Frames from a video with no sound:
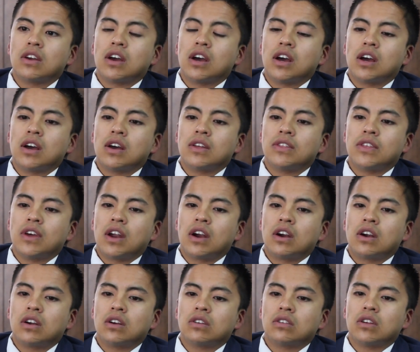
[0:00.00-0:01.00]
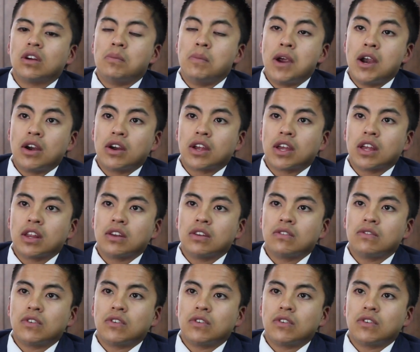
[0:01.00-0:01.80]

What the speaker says: that are American